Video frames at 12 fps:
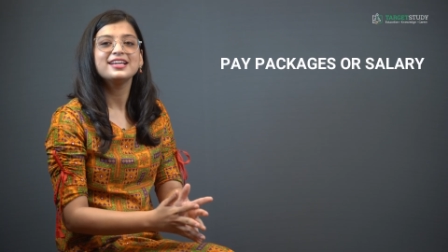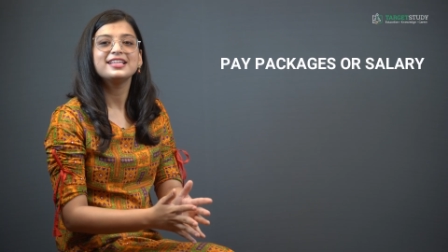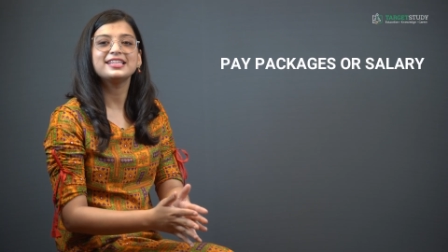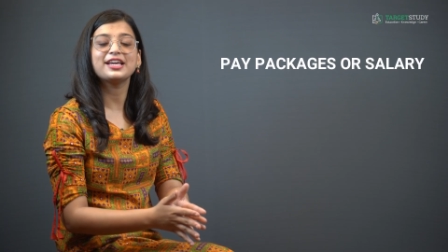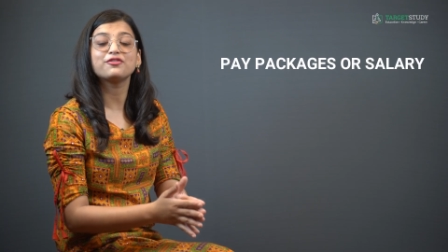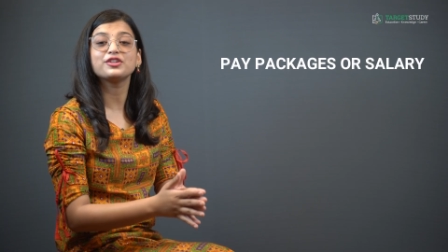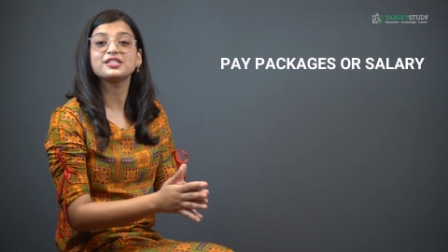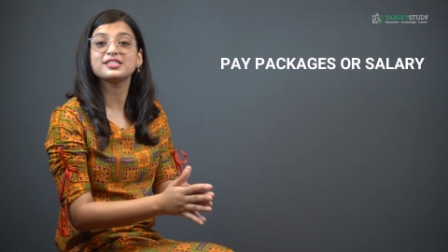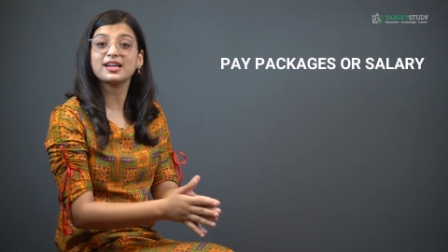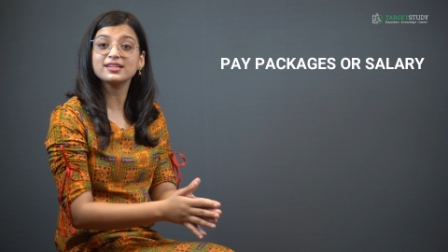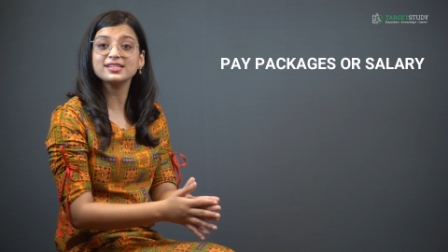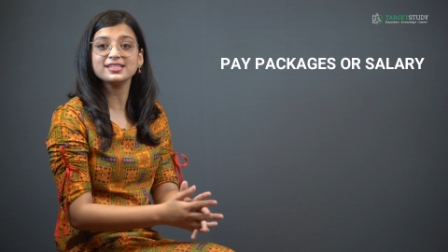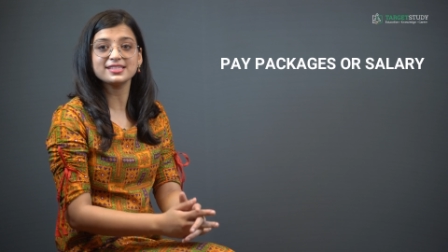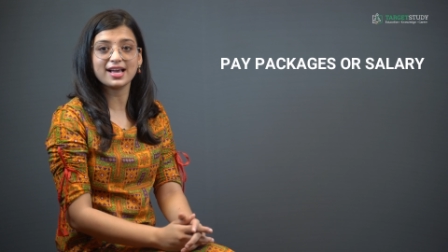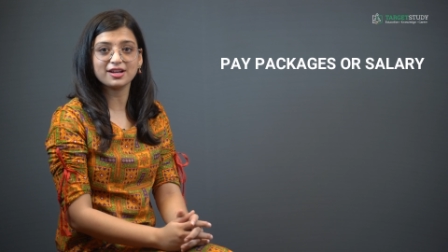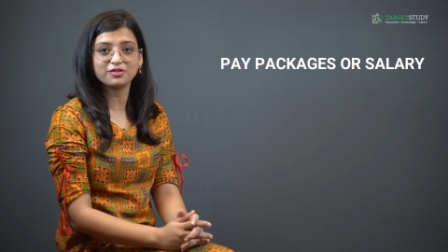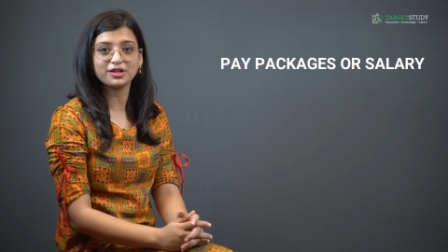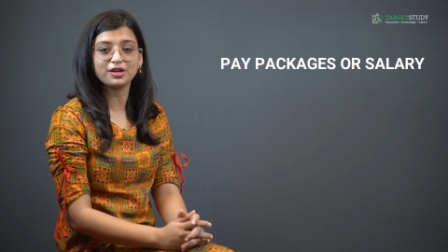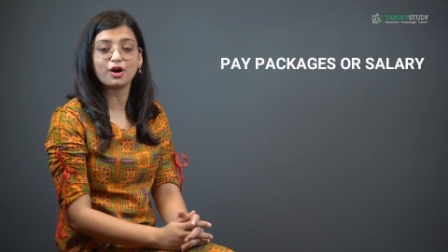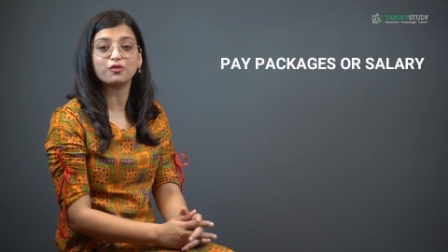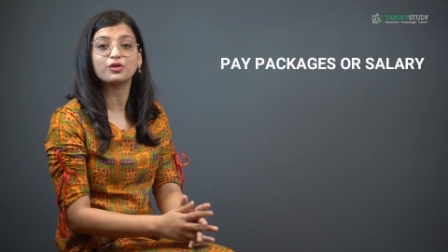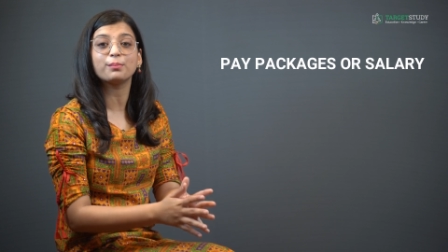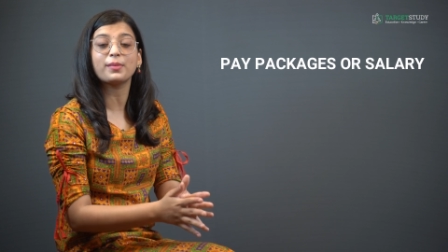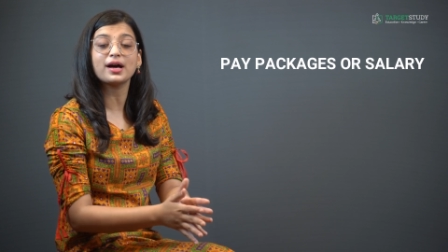The average starting salary of
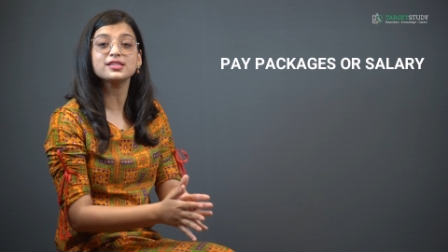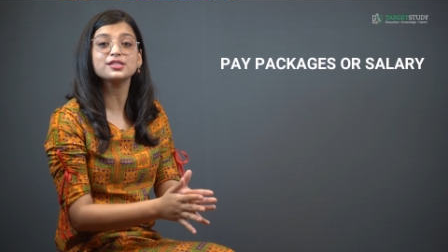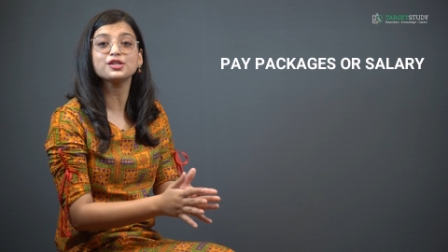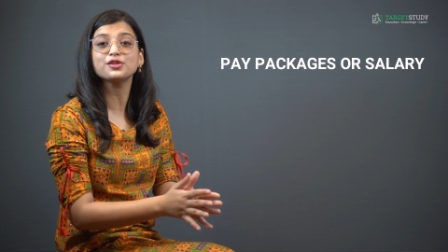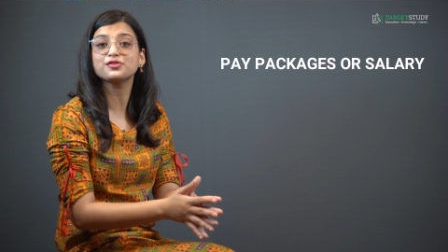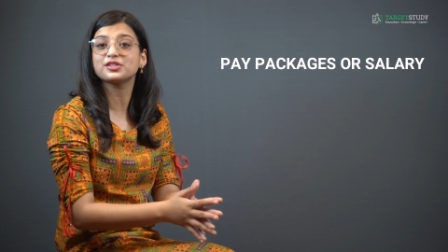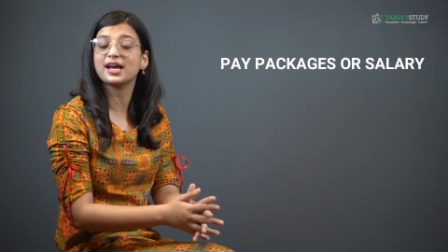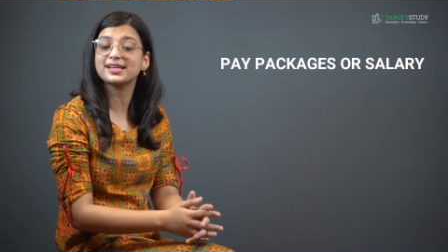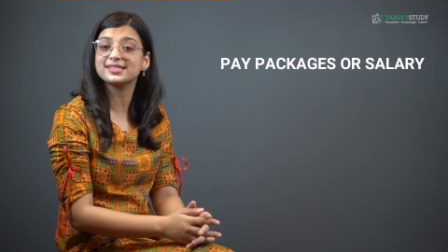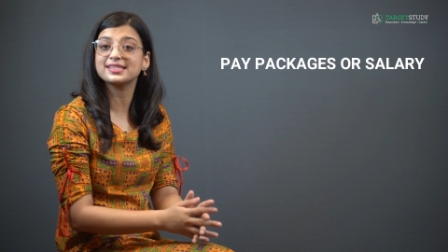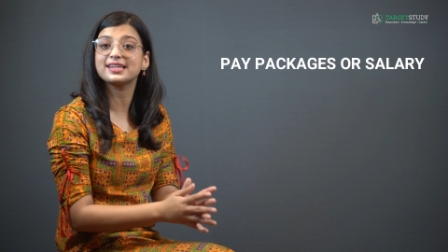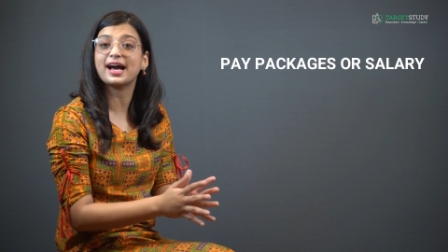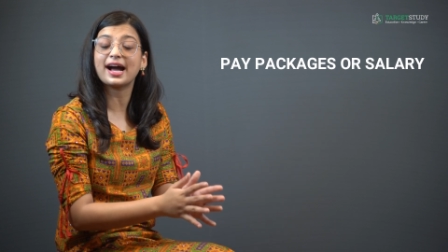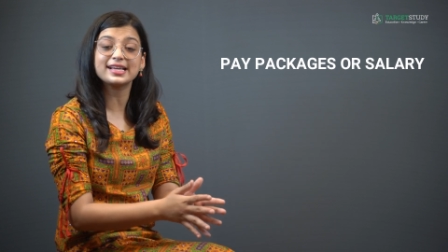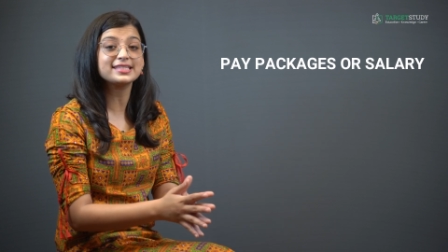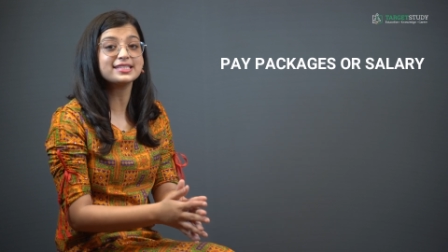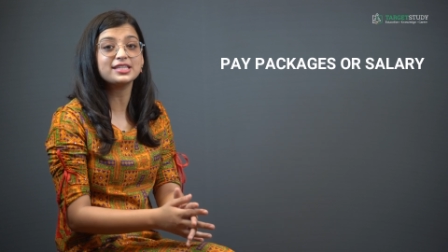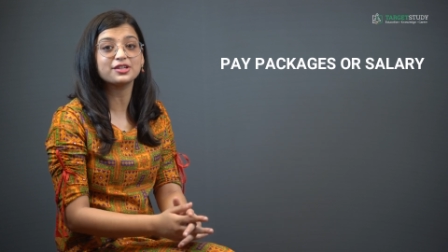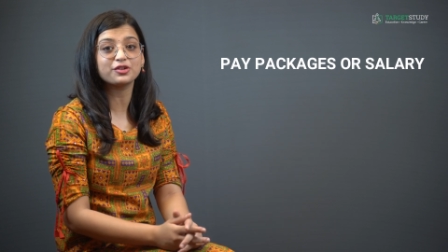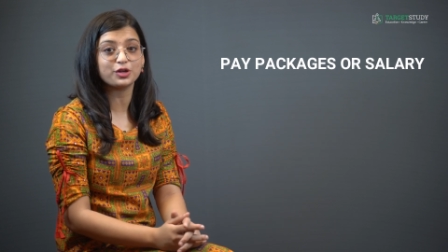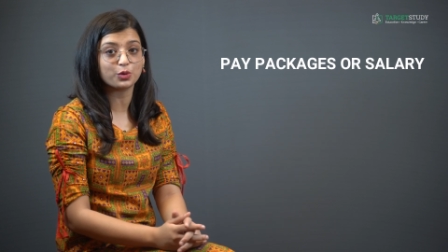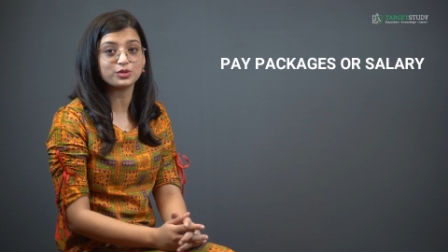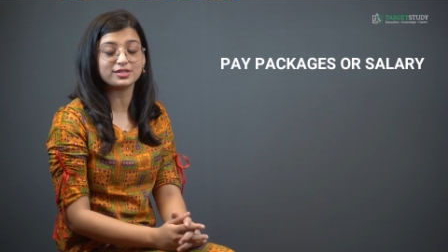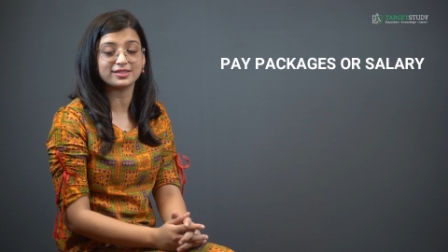a Master of Science in IT degree
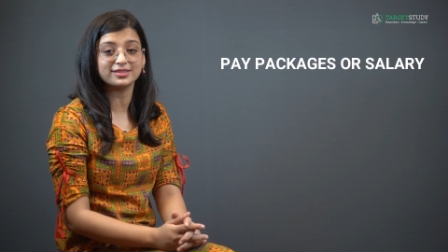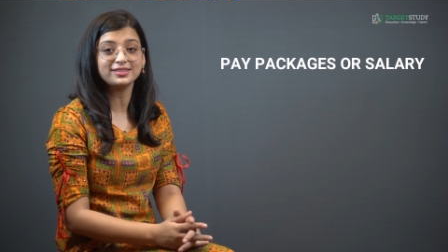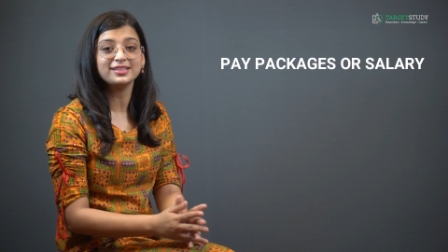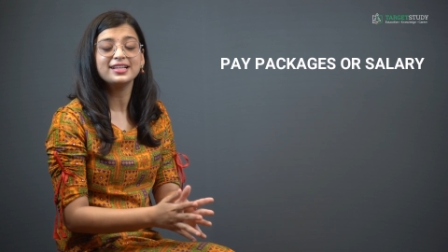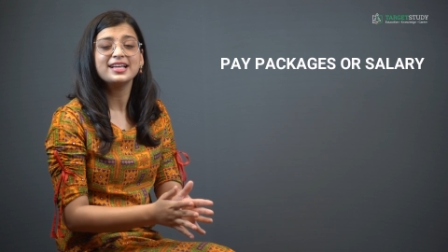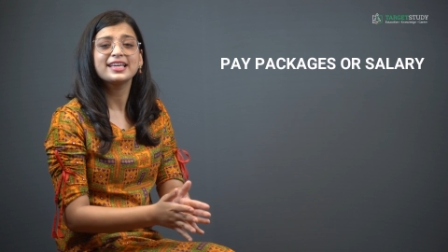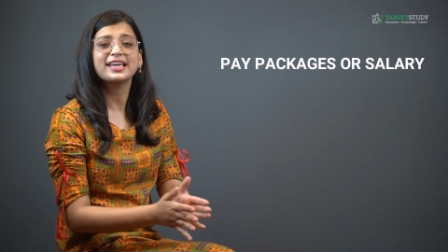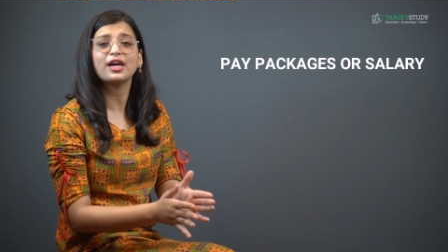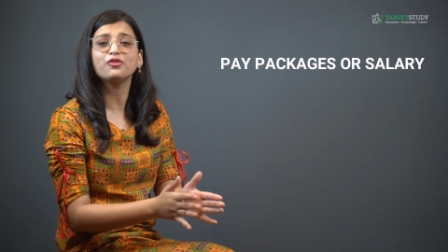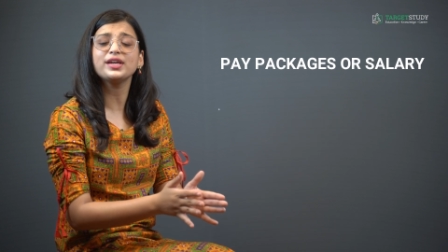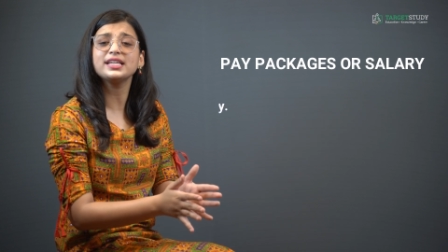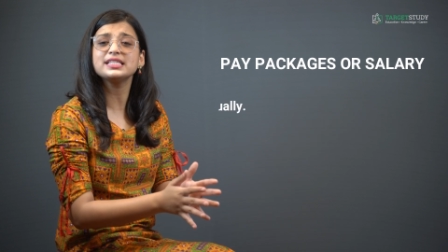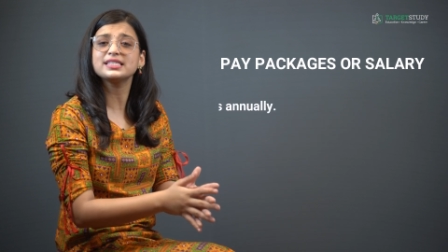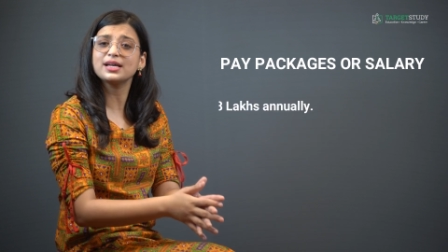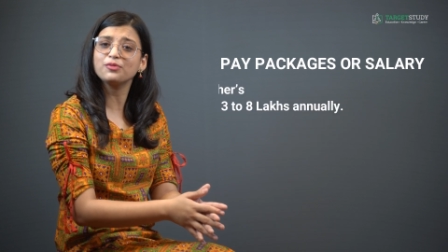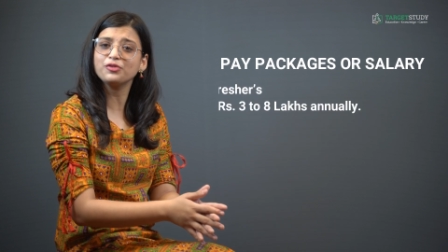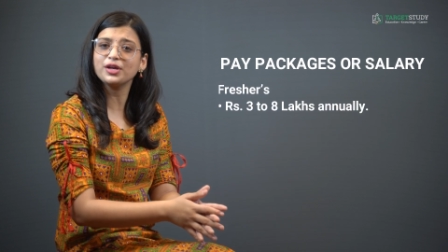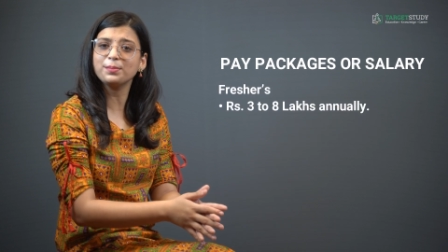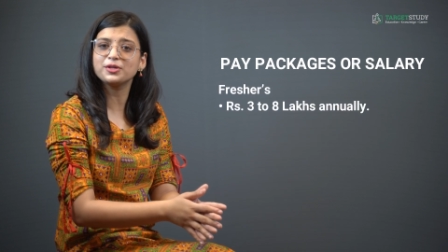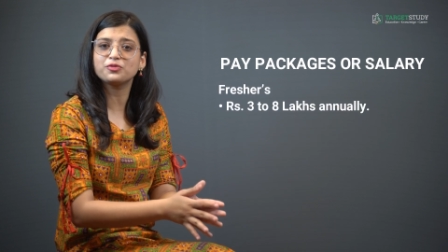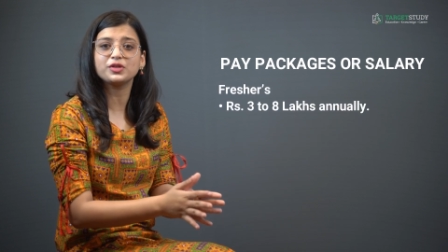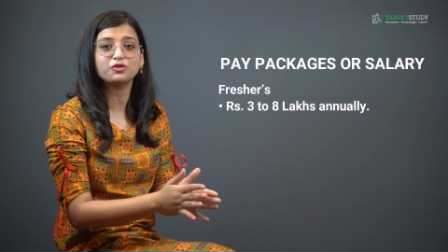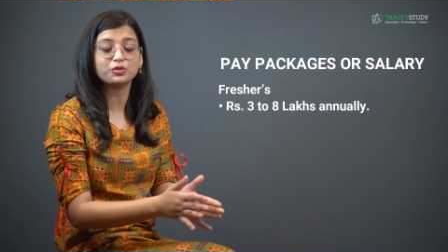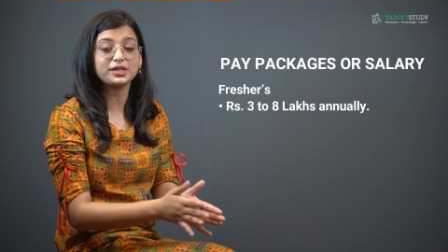holder can vary somewhere
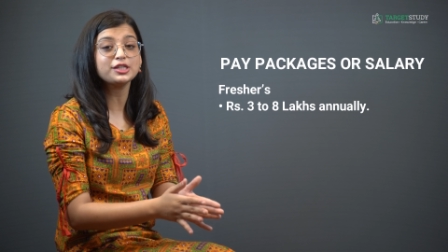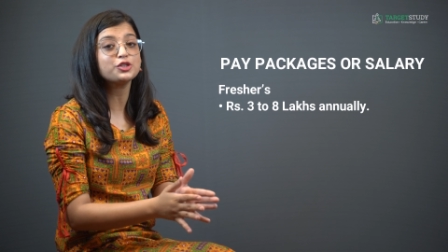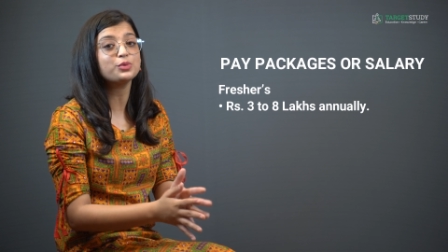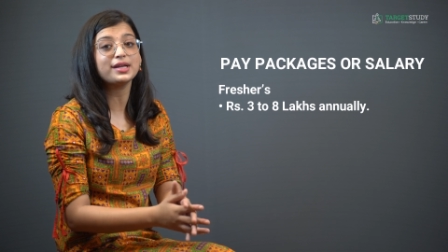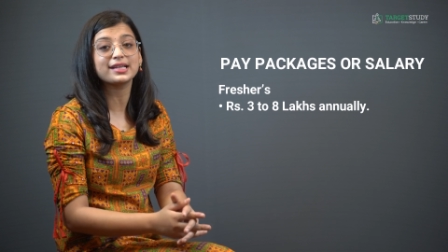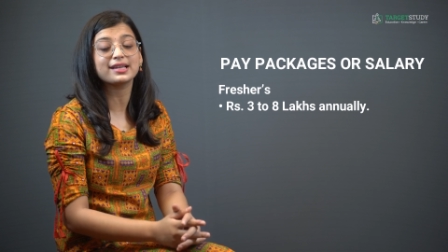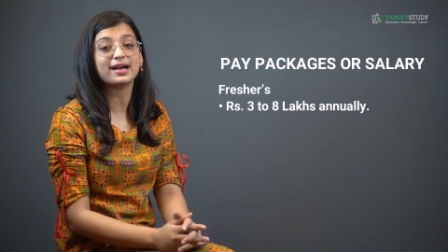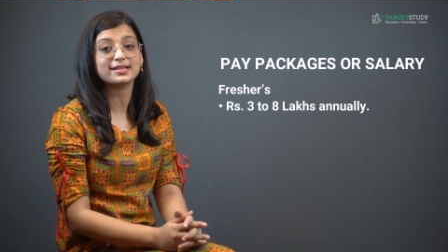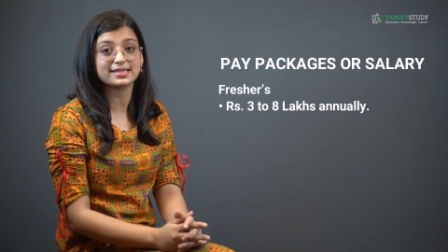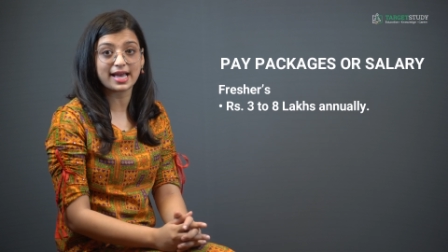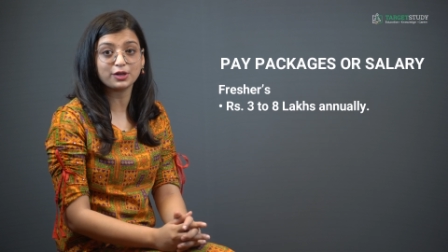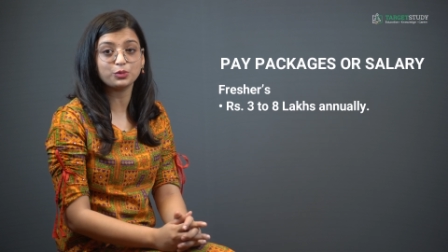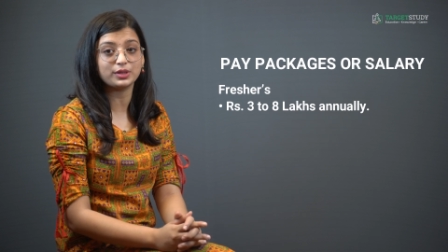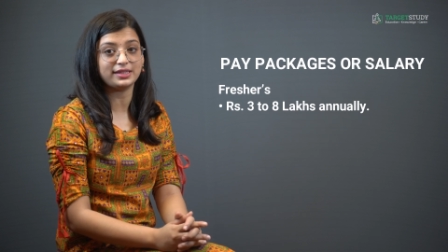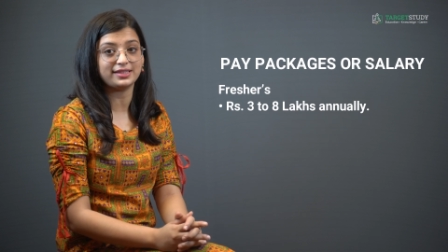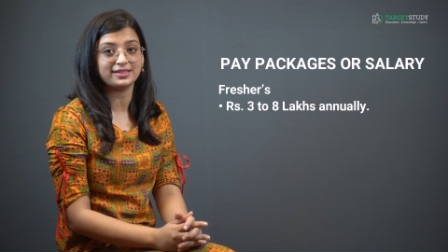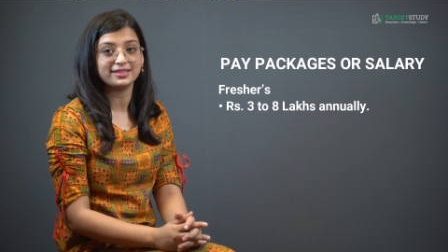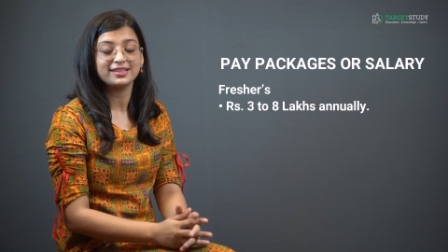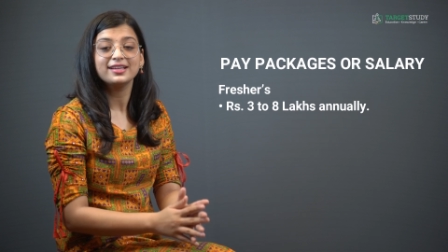between 3 to 8 lakhs annually.